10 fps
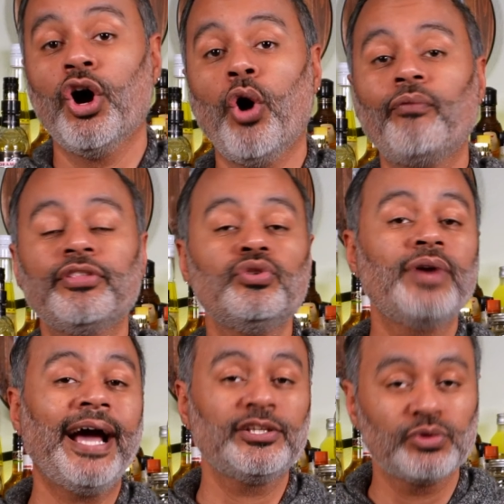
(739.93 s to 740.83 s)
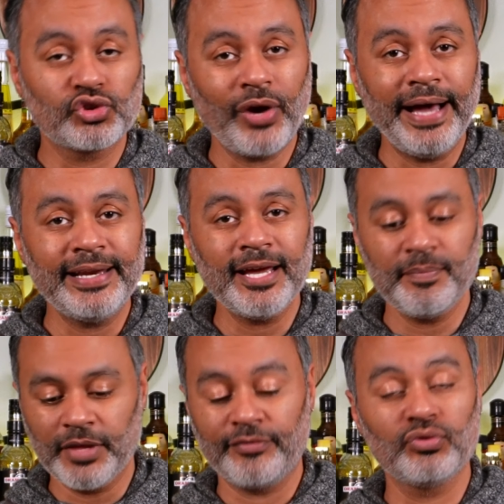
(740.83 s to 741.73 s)
Hopefully you guys will try
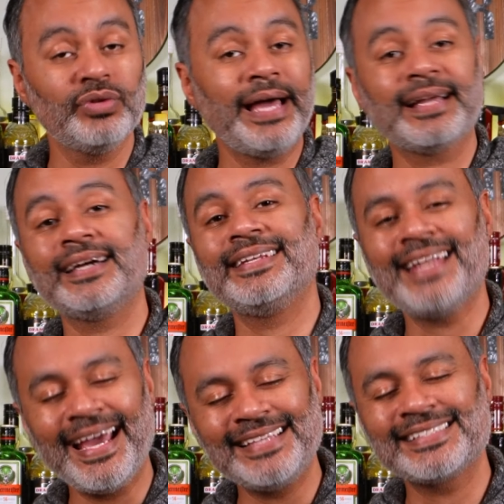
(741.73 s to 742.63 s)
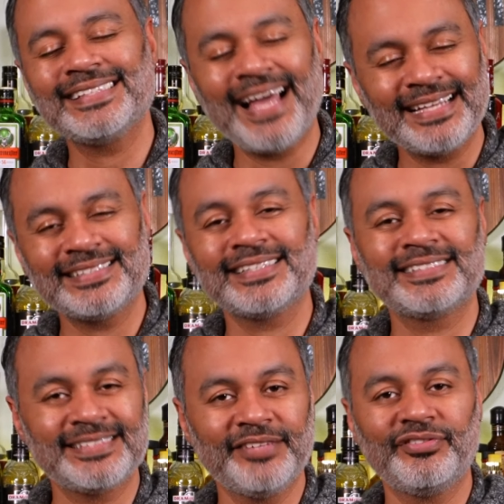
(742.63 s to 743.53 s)
them. If you like a nice classic
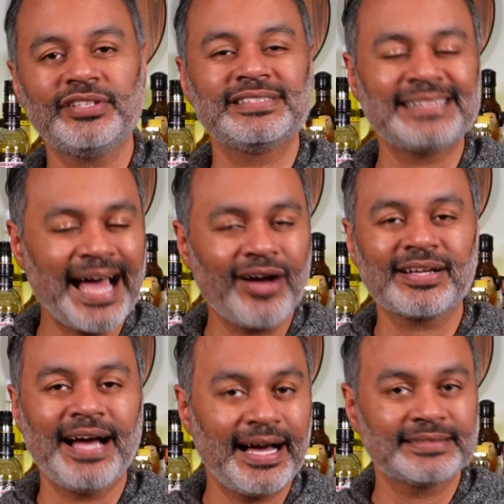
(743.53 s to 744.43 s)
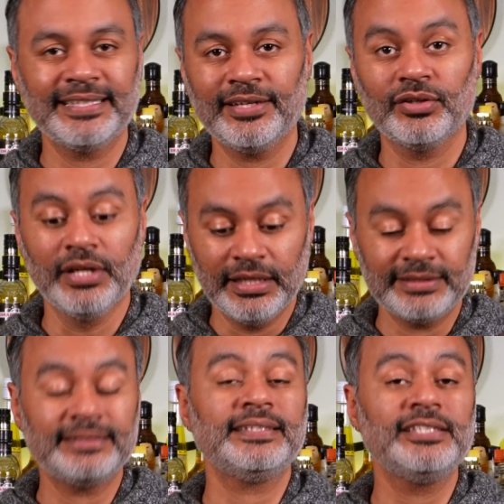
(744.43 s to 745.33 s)
stiff style cocktail,
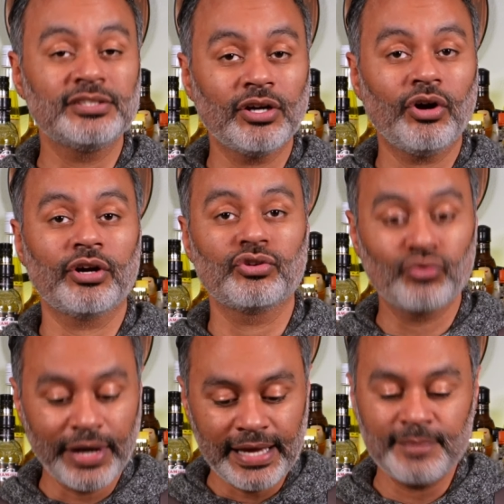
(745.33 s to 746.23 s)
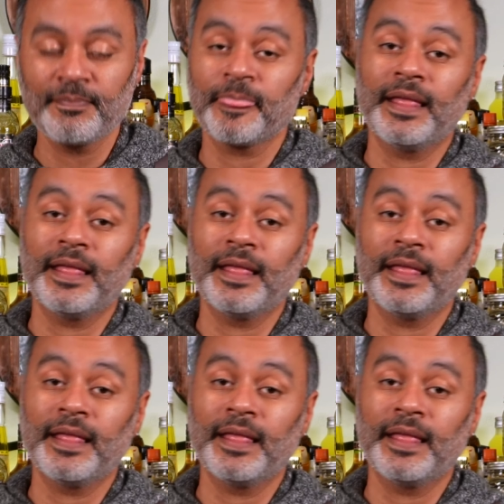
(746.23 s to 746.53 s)
these are great.